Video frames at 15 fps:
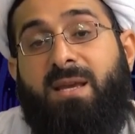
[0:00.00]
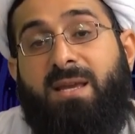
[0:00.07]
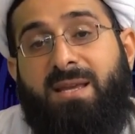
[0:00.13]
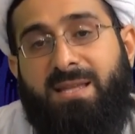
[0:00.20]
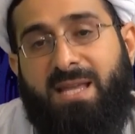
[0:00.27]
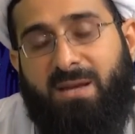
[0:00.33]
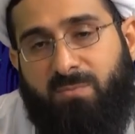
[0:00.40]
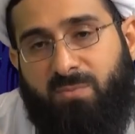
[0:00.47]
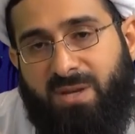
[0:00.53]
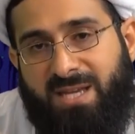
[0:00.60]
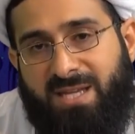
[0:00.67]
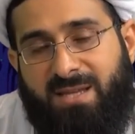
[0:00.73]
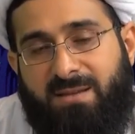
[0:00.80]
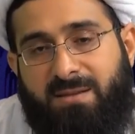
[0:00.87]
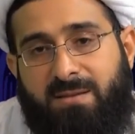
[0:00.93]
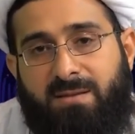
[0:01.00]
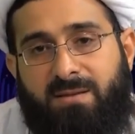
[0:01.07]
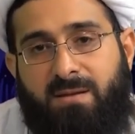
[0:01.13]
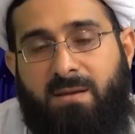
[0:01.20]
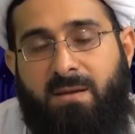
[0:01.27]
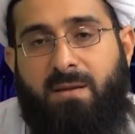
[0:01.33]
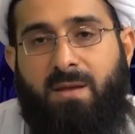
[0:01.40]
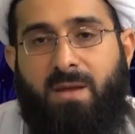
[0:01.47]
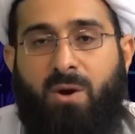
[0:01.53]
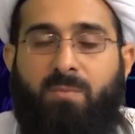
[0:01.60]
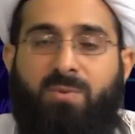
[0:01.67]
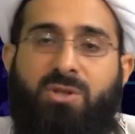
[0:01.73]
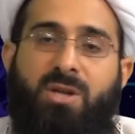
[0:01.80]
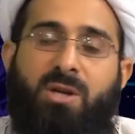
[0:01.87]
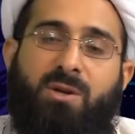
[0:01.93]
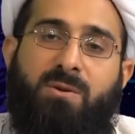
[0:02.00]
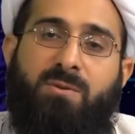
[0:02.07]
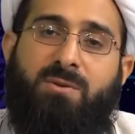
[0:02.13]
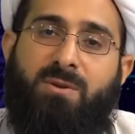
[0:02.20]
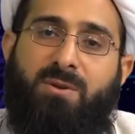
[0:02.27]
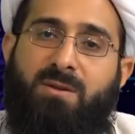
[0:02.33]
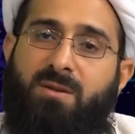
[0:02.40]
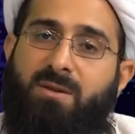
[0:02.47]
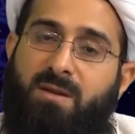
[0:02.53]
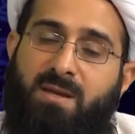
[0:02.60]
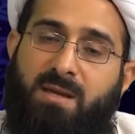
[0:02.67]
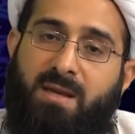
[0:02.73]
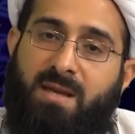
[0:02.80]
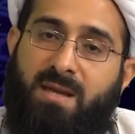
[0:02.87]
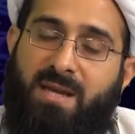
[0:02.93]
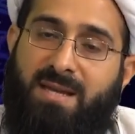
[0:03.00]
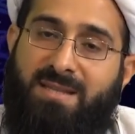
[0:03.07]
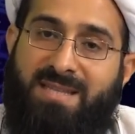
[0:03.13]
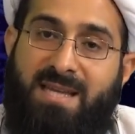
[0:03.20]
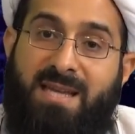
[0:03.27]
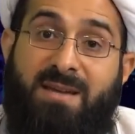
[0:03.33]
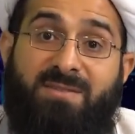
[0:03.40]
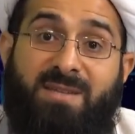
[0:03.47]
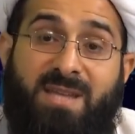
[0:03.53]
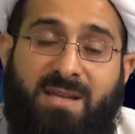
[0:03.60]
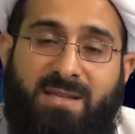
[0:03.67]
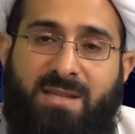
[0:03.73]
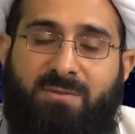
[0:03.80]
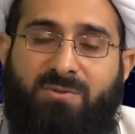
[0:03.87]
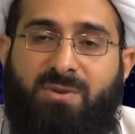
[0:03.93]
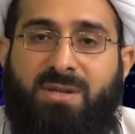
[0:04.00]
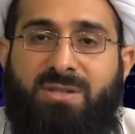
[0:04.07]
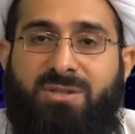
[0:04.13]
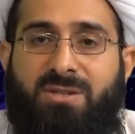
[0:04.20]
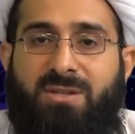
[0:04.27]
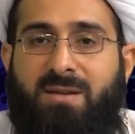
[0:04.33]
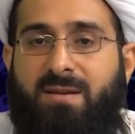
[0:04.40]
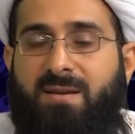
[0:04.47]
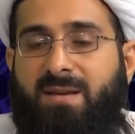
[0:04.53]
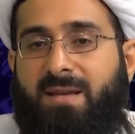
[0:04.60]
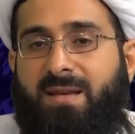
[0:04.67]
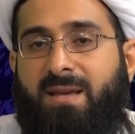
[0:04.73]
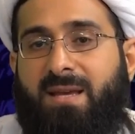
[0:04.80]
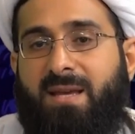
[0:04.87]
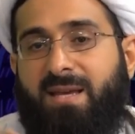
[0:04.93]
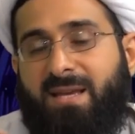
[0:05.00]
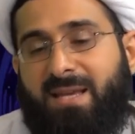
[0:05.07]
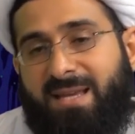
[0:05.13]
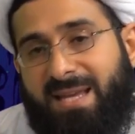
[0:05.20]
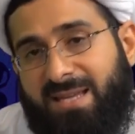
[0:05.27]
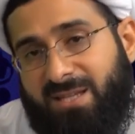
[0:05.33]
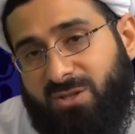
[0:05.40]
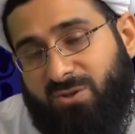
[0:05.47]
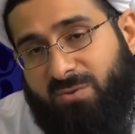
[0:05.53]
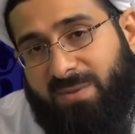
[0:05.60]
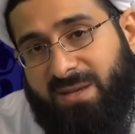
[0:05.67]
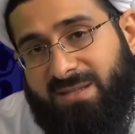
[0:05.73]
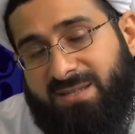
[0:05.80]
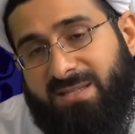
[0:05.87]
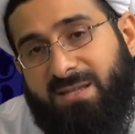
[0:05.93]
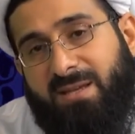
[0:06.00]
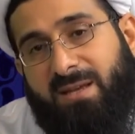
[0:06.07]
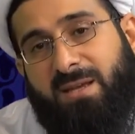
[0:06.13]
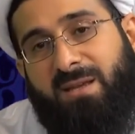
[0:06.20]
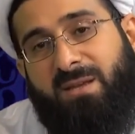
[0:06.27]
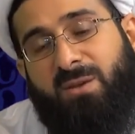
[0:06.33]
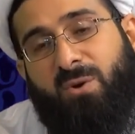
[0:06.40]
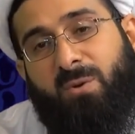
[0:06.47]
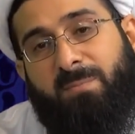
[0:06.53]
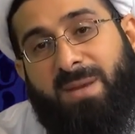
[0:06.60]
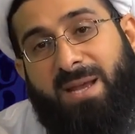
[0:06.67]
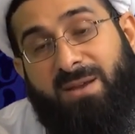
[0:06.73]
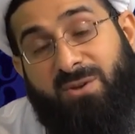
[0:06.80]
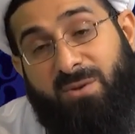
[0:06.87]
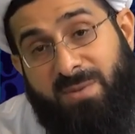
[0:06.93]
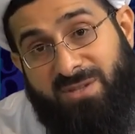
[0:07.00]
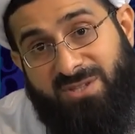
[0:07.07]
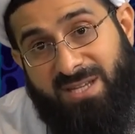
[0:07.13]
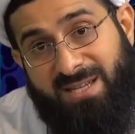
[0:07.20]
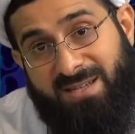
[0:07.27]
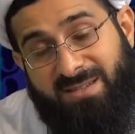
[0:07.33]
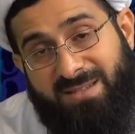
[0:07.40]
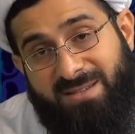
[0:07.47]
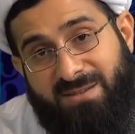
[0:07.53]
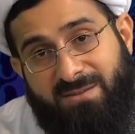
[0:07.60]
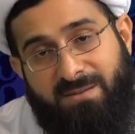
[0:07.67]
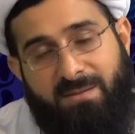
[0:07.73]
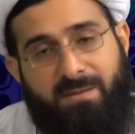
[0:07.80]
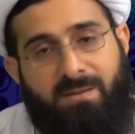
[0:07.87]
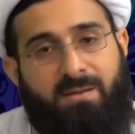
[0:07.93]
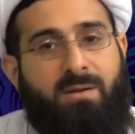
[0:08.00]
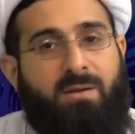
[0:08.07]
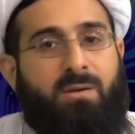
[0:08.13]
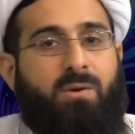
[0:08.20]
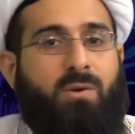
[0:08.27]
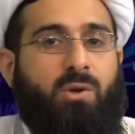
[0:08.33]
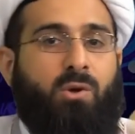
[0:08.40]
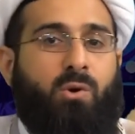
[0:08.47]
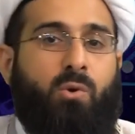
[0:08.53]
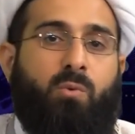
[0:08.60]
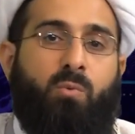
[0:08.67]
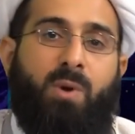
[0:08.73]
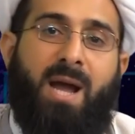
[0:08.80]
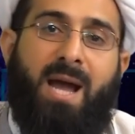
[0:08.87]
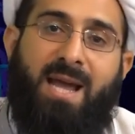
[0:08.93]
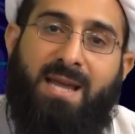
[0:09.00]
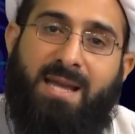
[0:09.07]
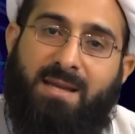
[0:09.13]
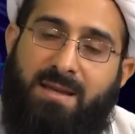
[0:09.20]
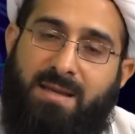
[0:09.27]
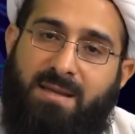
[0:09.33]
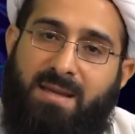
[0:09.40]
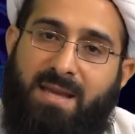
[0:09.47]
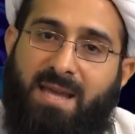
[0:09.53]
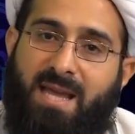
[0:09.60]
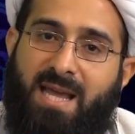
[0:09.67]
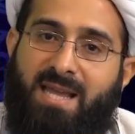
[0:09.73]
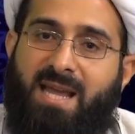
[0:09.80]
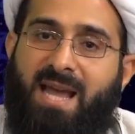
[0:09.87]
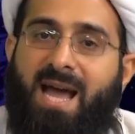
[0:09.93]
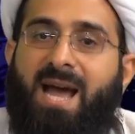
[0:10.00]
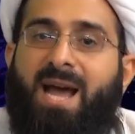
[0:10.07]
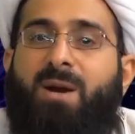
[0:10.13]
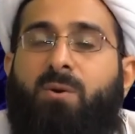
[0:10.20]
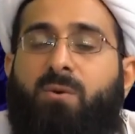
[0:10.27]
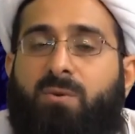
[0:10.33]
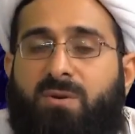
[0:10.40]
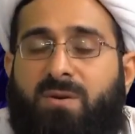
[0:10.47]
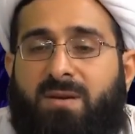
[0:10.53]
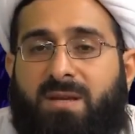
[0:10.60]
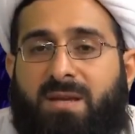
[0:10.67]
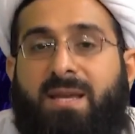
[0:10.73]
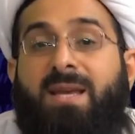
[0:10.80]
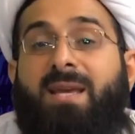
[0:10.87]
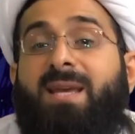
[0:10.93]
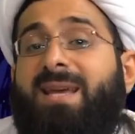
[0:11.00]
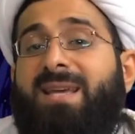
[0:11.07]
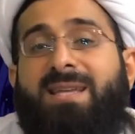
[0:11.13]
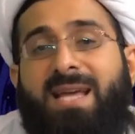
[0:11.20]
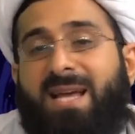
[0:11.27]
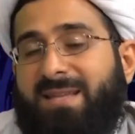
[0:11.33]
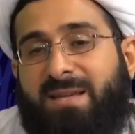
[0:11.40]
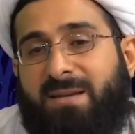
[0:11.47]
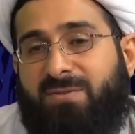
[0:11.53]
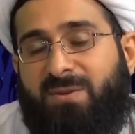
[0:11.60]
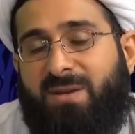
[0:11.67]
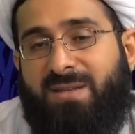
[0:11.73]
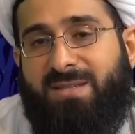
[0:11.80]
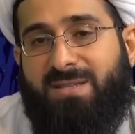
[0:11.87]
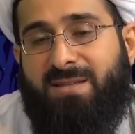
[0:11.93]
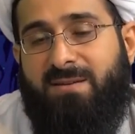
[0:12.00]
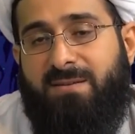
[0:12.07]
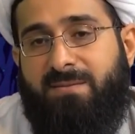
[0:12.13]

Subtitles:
Then we observe a significant difference in humans compared to machines. Why and how is that difference?